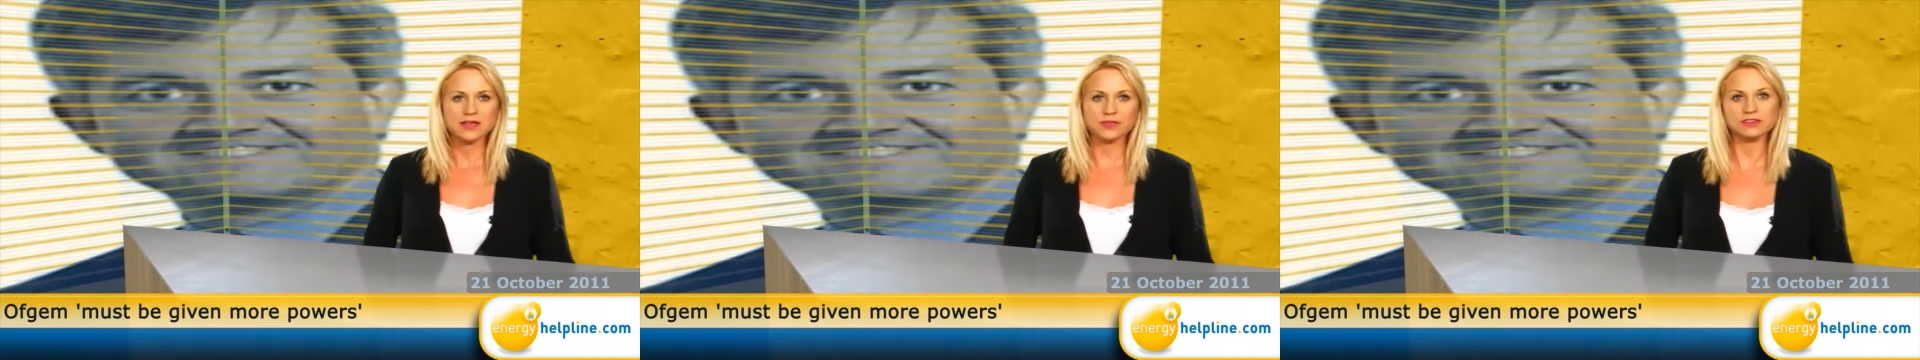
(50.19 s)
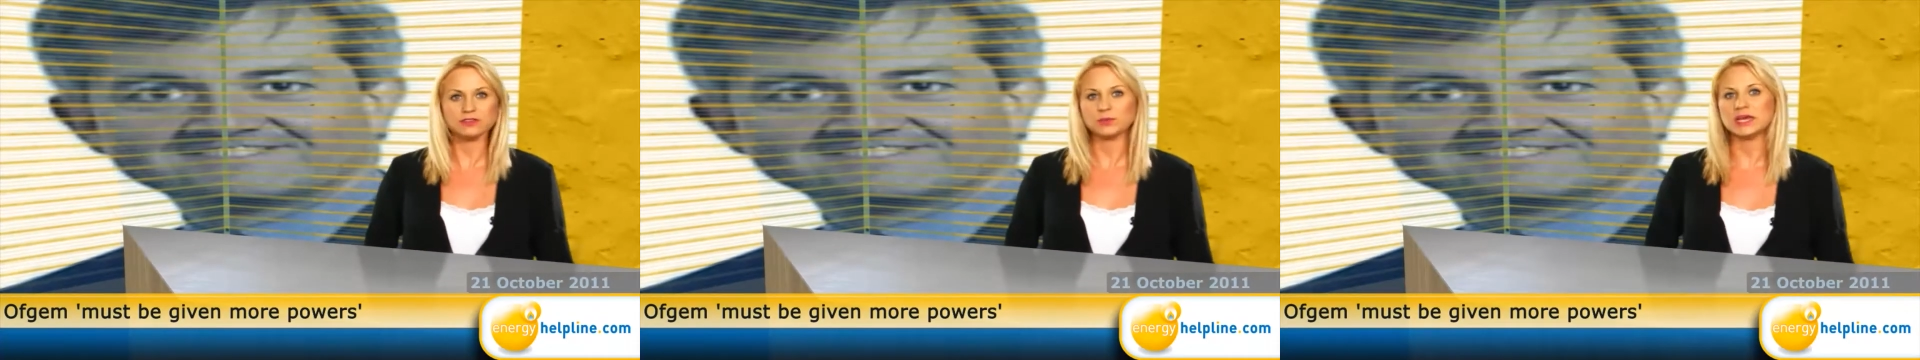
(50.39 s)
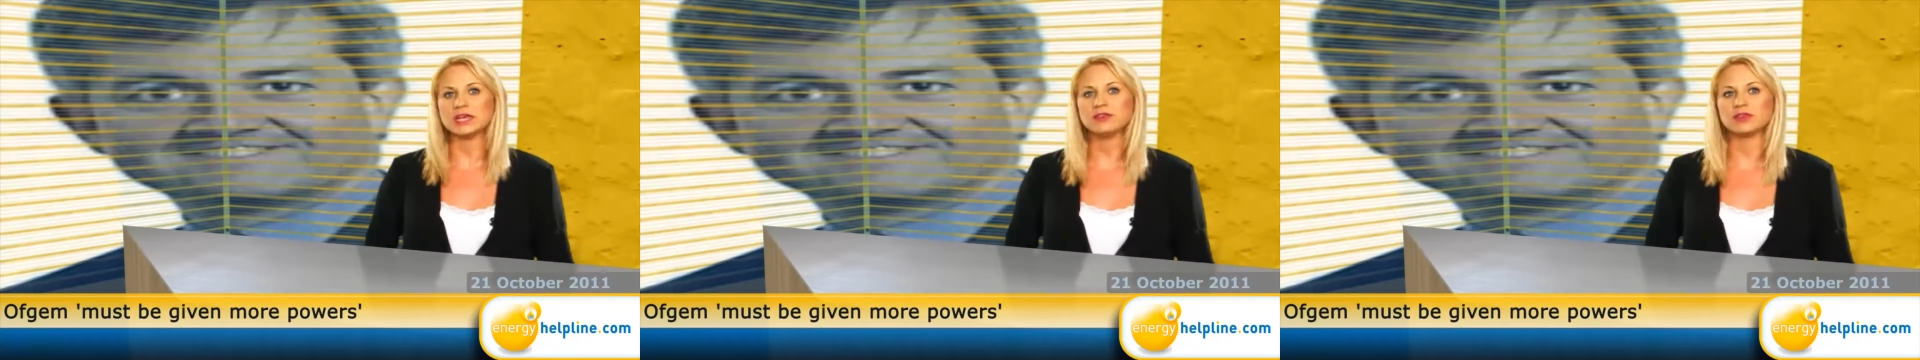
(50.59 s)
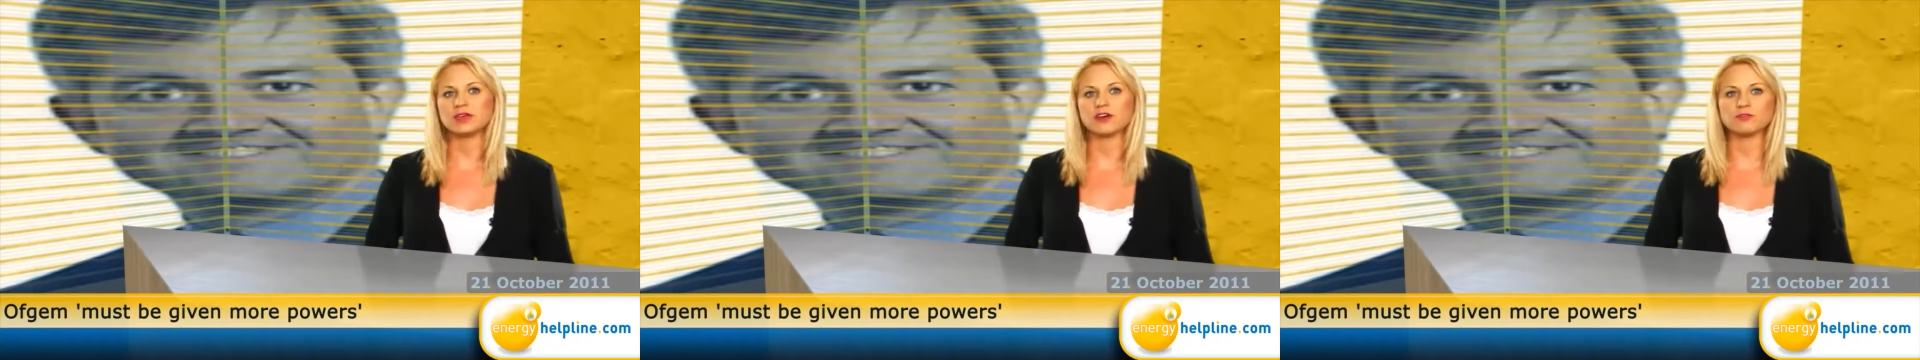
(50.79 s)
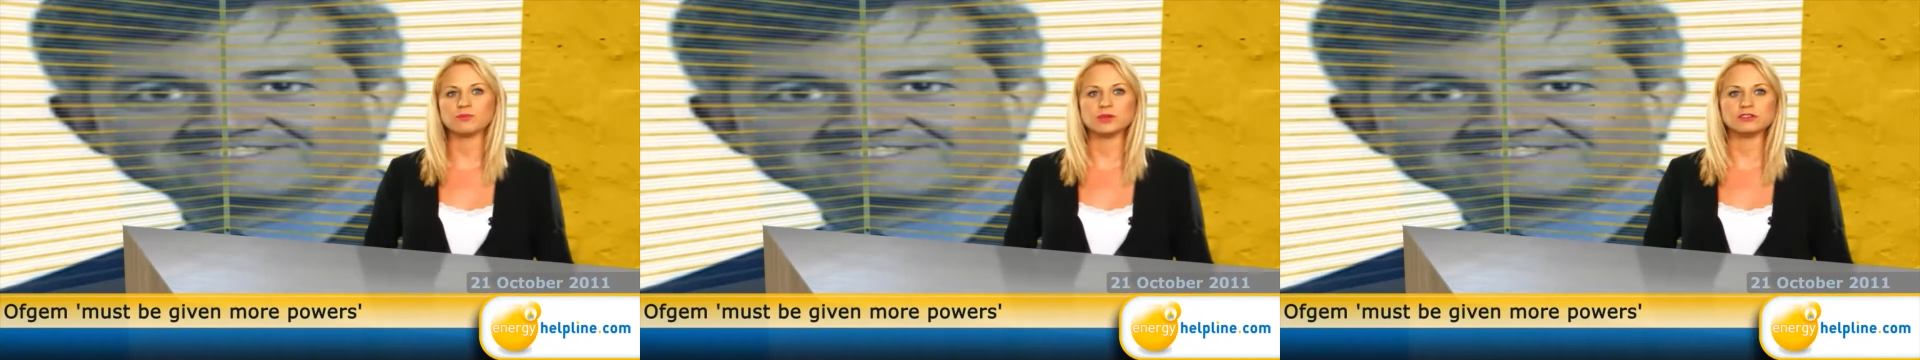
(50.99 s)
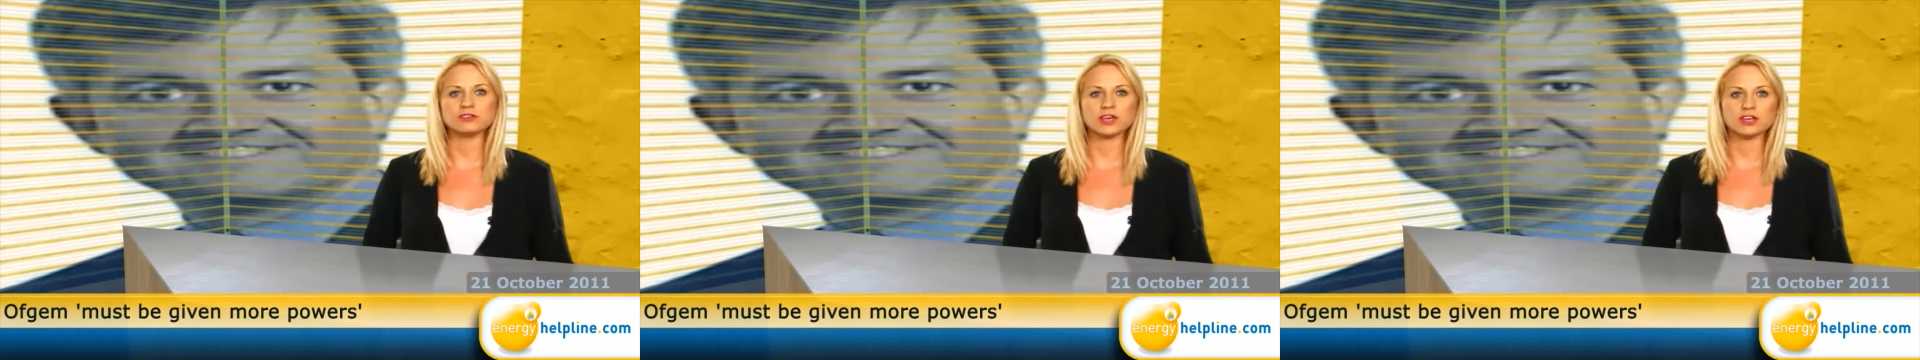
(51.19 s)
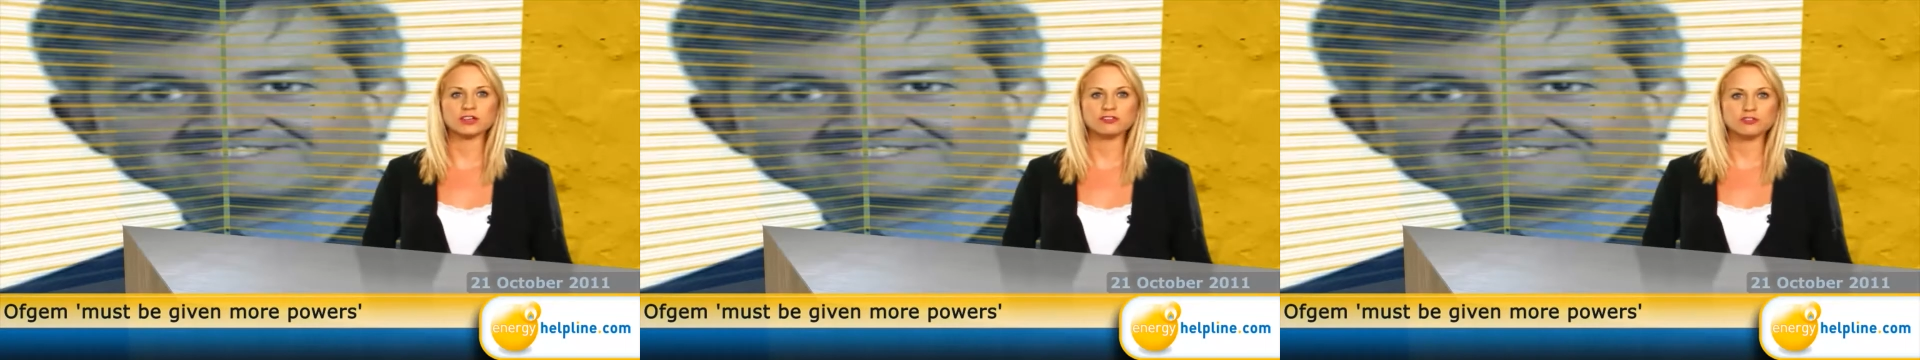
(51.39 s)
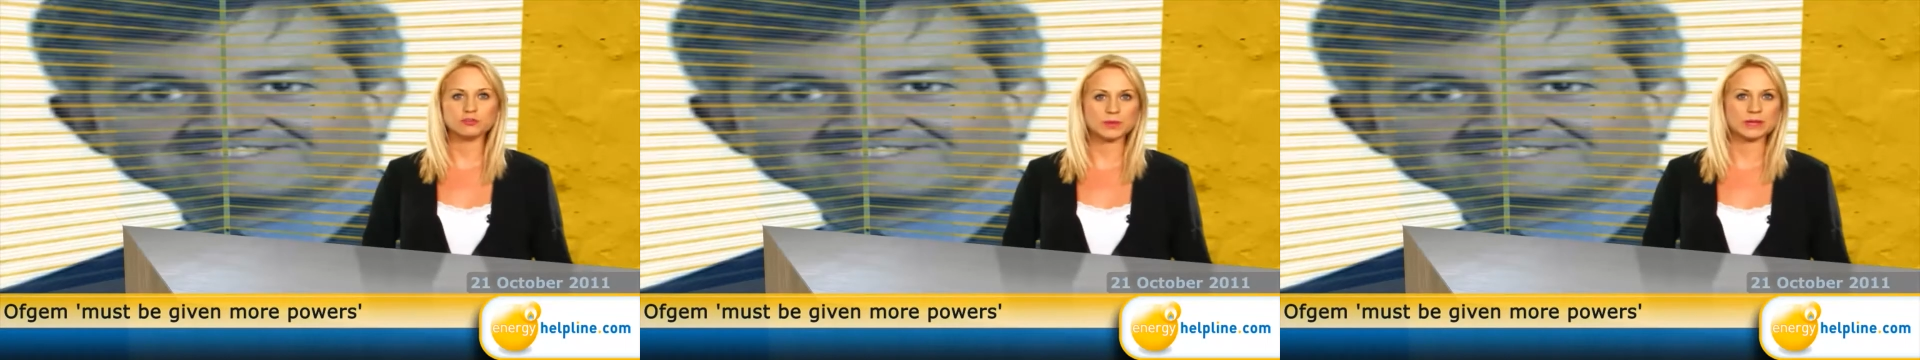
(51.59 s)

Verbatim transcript: This week, the government urged